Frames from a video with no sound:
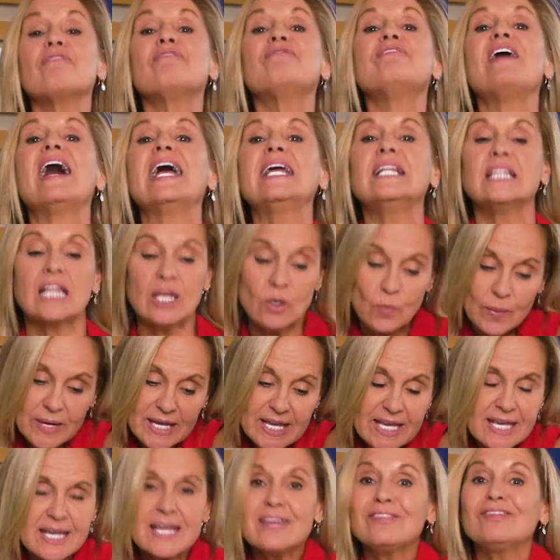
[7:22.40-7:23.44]
finally we
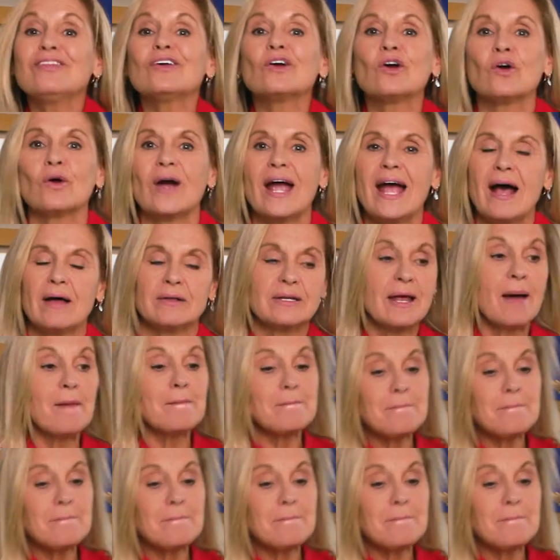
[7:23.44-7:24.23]
hit the ground.